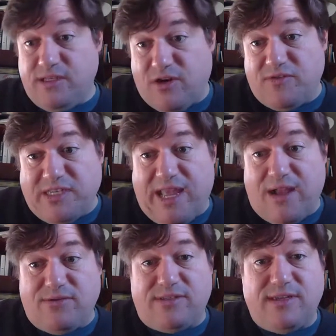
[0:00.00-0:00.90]
these service
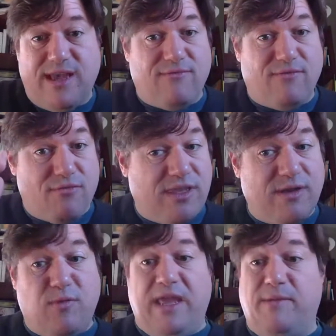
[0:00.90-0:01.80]
accounts have
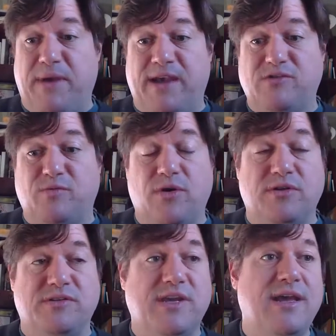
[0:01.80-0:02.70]
really weak
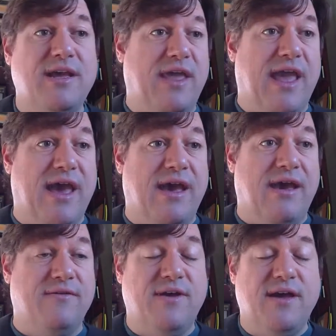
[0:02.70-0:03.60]
passwords. They have